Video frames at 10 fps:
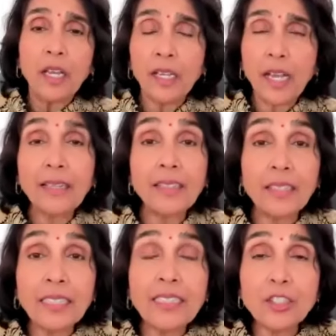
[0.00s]
God,
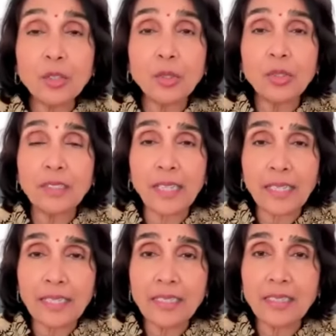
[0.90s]
the least you could
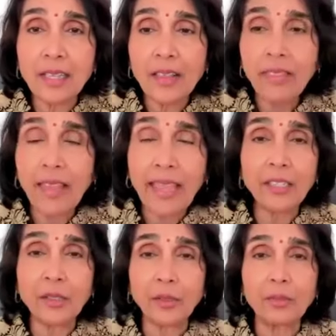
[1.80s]
say is
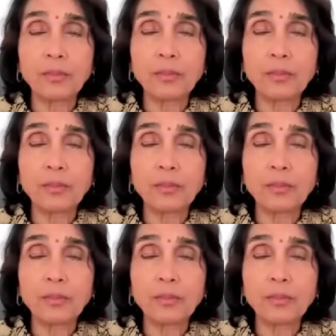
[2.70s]
thank you.